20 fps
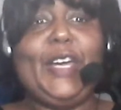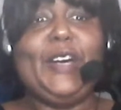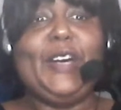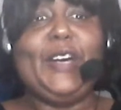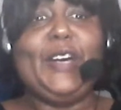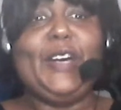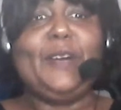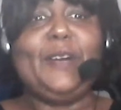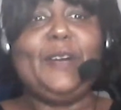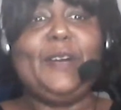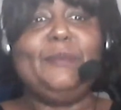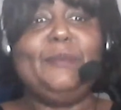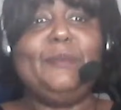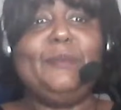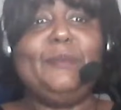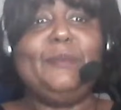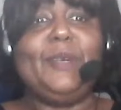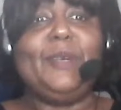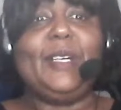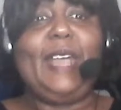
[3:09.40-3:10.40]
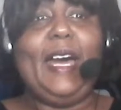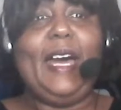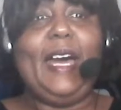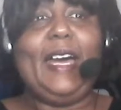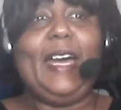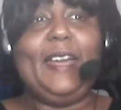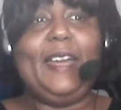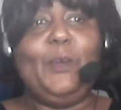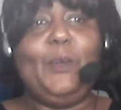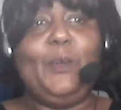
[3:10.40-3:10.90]
But I
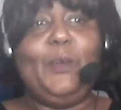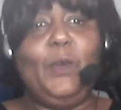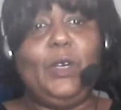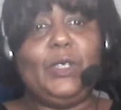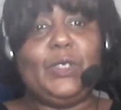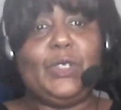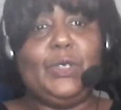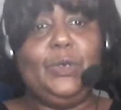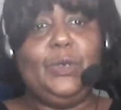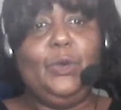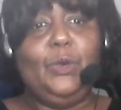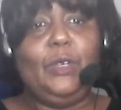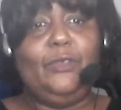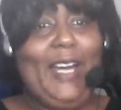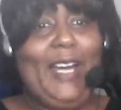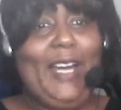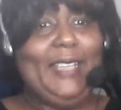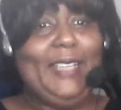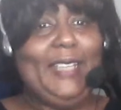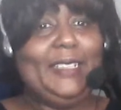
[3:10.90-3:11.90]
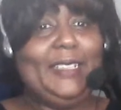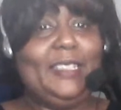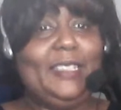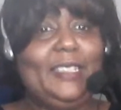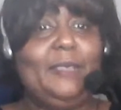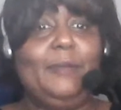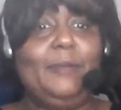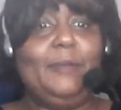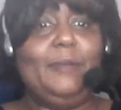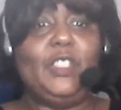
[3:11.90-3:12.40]
want to finally
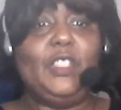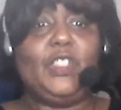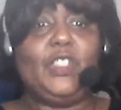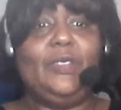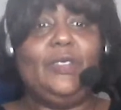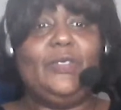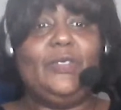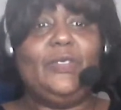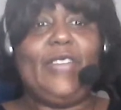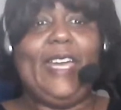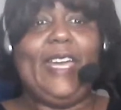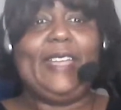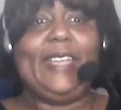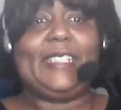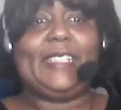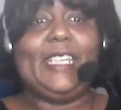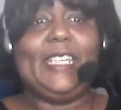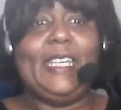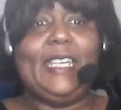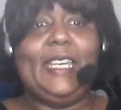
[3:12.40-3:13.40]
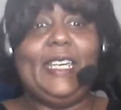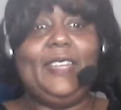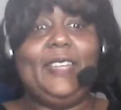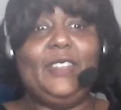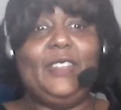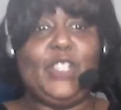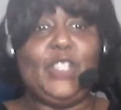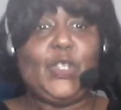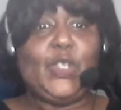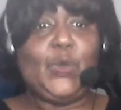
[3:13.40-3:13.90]
mention that
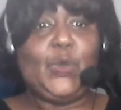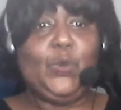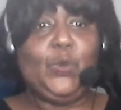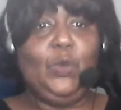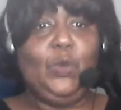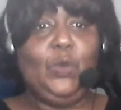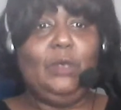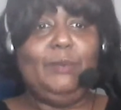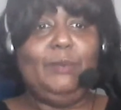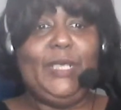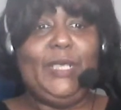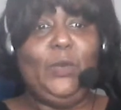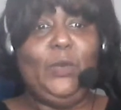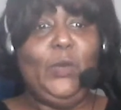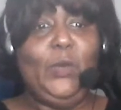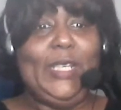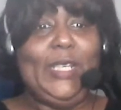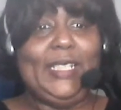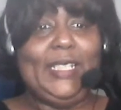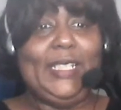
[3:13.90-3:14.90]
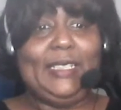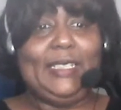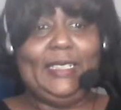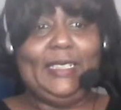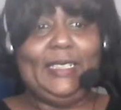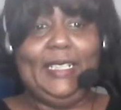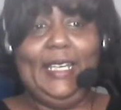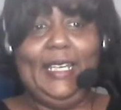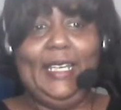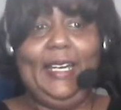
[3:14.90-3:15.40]
this will be
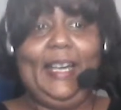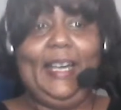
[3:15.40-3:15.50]
weekly.